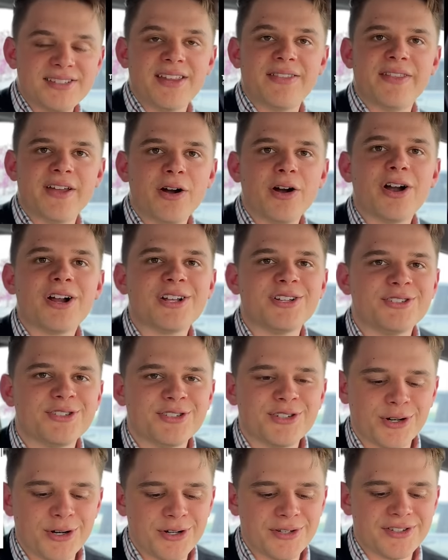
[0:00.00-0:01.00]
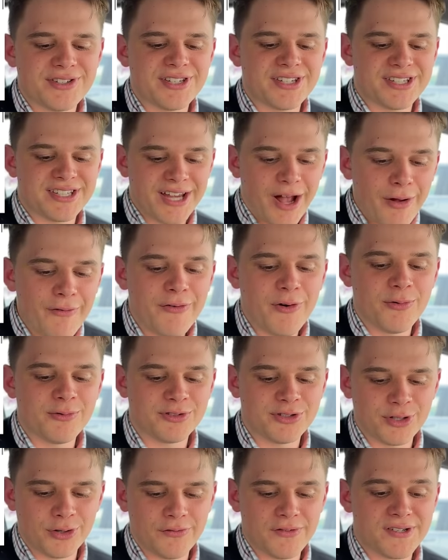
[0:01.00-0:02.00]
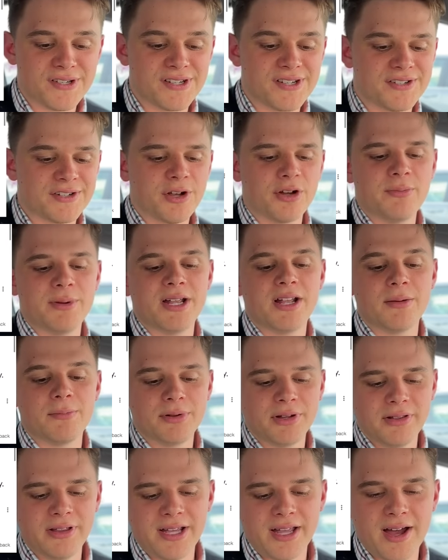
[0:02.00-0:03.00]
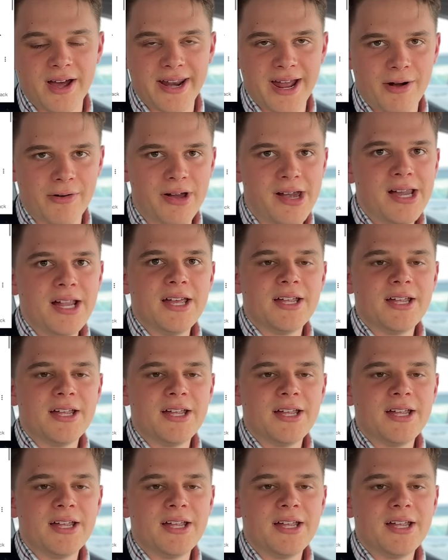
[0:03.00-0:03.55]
that there are concerns cell phone services could be completely cut out